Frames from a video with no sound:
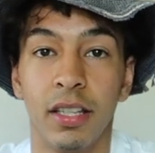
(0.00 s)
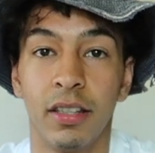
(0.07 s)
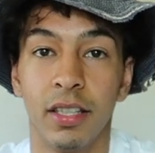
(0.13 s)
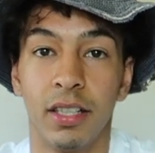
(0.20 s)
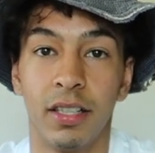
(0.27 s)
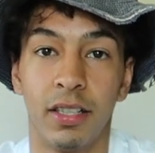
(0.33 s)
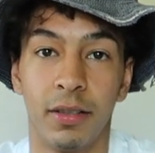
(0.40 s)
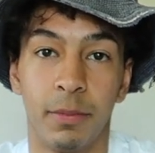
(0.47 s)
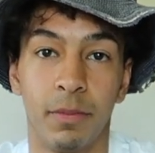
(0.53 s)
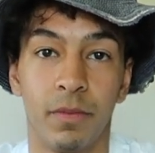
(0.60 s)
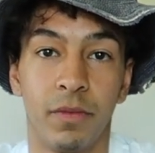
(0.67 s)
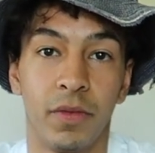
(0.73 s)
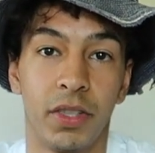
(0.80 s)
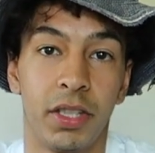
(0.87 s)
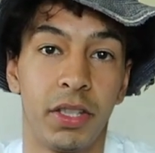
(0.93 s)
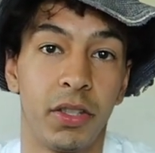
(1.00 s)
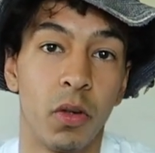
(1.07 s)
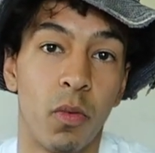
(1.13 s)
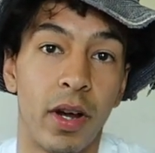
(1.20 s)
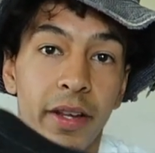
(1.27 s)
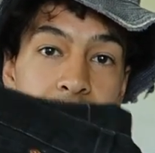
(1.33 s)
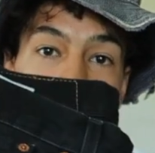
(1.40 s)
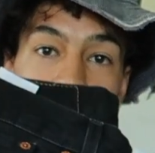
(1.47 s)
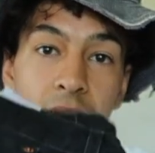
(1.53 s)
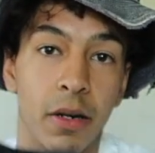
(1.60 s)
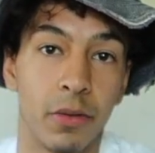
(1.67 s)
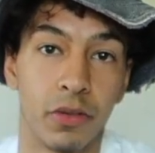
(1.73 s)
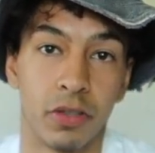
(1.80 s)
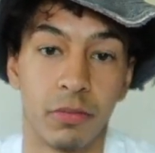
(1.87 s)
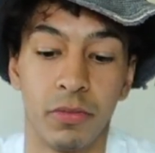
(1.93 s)
the um the white
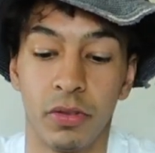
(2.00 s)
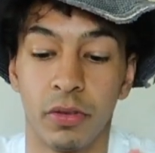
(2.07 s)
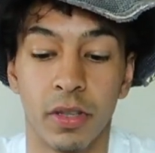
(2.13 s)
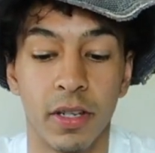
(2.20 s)
flowers on you.